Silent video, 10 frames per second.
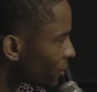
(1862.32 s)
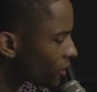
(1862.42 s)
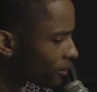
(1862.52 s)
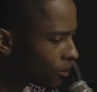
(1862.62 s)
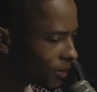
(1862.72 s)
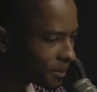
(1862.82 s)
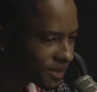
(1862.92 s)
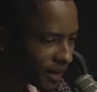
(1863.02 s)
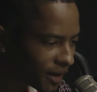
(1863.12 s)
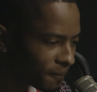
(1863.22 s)
you can go to my
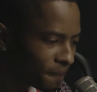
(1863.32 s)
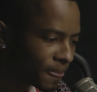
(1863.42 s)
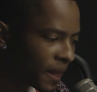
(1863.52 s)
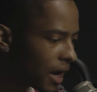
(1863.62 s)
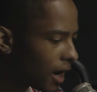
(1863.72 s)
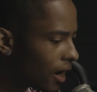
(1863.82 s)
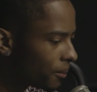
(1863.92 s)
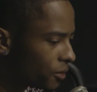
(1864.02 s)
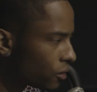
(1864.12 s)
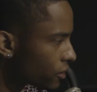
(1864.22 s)
website,
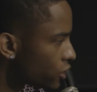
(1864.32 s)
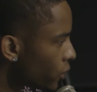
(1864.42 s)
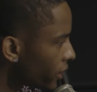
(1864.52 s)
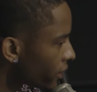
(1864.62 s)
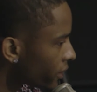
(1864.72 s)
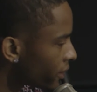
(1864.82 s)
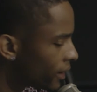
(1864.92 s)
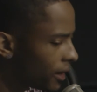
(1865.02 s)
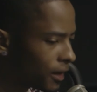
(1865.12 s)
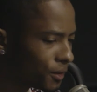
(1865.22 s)
you go to Twitter,
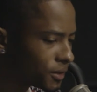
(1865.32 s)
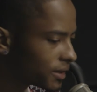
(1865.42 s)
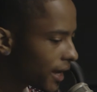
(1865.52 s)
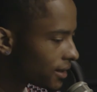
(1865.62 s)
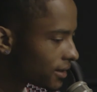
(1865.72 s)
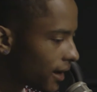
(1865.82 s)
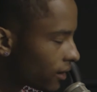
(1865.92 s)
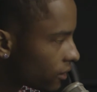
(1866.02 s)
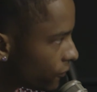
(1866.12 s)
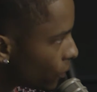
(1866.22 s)
you can just
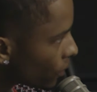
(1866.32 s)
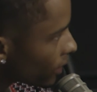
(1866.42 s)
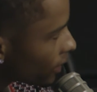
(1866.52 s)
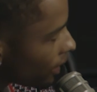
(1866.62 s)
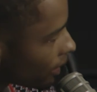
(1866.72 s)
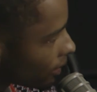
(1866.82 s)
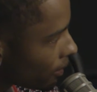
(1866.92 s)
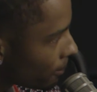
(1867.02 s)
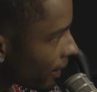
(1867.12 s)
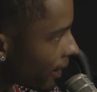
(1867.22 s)
hashtag the 4
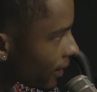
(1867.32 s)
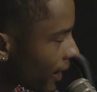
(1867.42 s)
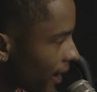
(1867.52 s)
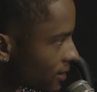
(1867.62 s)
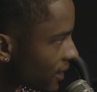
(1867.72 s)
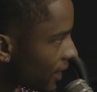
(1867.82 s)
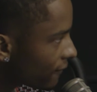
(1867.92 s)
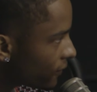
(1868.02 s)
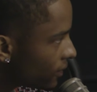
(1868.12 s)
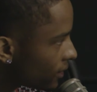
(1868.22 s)
comeback, hashtag
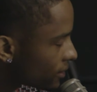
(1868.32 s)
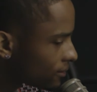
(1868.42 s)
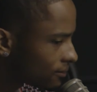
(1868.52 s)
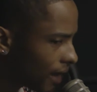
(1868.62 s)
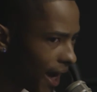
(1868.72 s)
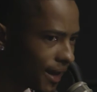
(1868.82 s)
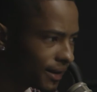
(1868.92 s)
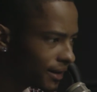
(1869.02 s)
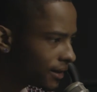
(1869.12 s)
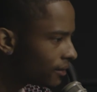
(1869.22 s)
Felixx at
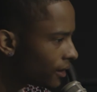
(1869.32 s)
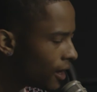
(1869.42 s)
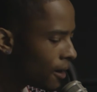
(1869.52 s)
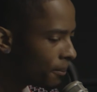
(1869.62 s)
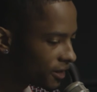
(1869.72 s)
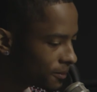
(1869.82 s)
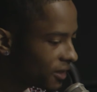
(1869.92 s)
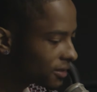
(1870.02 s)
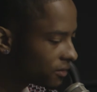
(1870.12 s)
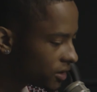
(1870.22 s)
Diddy. But it's
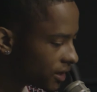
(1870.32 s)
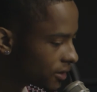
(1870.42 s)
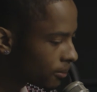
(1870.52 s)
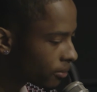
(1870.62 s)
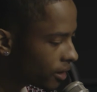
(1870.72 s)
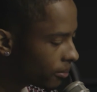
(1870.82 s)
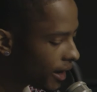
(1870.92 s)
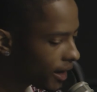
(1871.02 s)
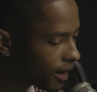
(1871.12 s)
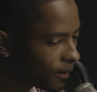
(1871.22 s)
basically just to bring
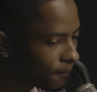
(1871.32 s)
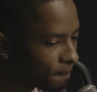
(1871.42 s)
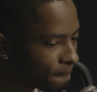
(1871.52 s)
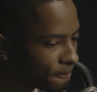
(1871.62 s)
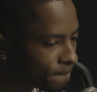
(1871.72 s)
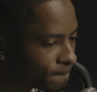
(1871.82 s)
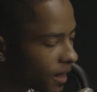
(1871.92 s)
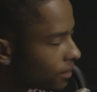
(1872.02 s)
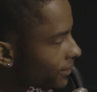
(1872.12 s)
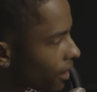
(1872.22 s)
back
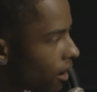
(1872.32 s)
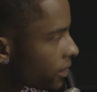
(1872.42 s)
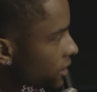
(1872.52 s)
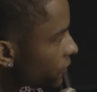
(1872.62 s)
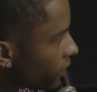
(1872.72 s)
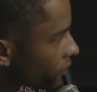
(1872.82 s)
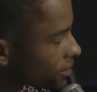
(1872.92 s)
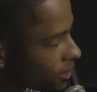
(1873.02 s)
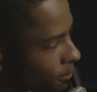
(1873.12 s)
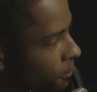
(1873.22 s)
like audience favorites
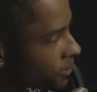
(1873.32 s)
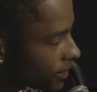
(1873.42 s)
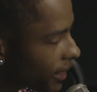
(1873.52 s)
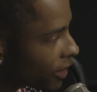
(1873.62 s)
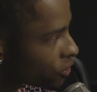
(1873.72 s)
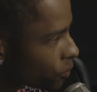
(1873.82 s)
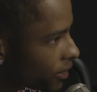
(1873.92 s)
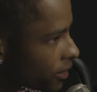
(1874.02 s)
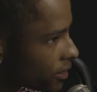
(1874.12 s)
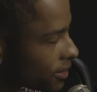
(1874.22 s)
and then people that they actually
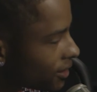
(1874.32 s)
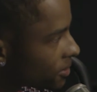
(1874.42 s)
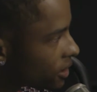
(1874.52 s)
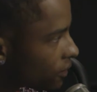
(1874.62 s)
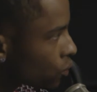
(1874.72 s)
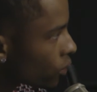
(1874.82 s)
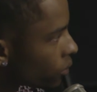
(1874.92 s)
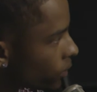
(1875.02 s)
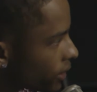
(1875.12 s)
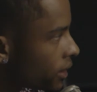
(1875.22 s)
really could see themselves
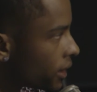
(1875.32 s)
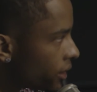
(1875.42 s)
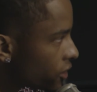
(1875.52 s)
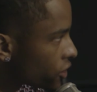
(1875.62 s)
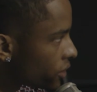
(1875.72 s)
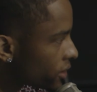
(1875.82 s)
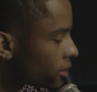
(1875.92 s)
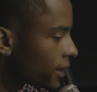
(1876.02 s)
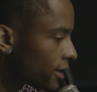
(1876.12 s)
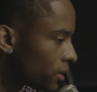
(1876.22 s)
working with in the industry. So
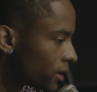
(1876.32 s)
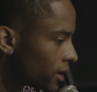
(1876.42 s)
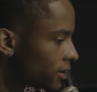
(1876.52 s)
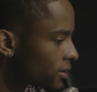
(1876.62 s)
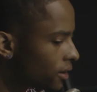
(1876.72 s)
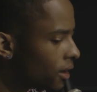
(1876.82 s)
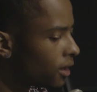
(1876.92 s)
that's what it is.